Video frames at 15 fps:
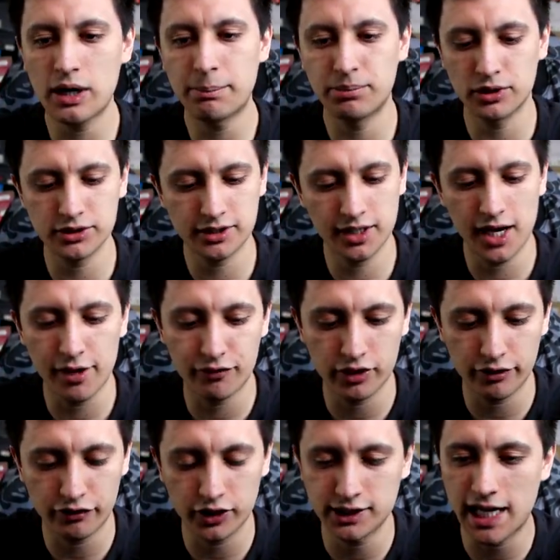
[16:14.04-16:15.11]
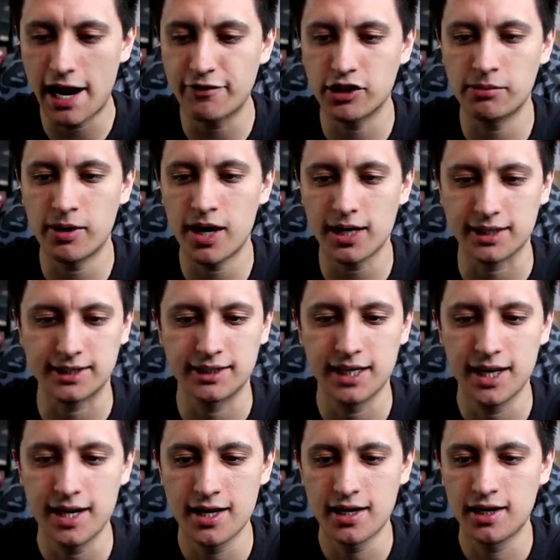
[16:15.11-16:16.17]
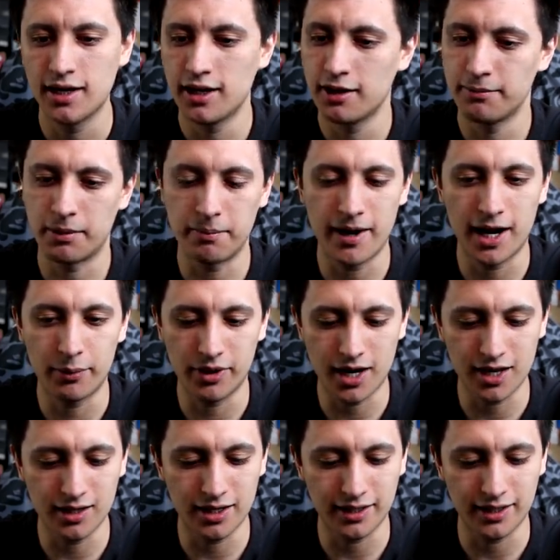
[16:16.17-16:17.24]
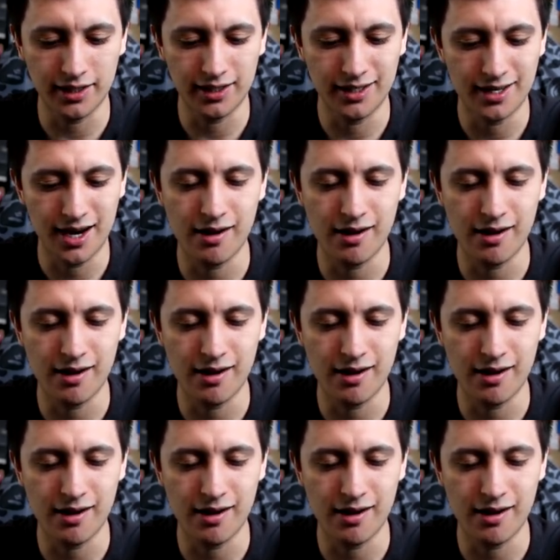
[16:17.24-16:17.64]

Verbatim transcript: Great pulls today for the first half of the box, but man, we got lucky.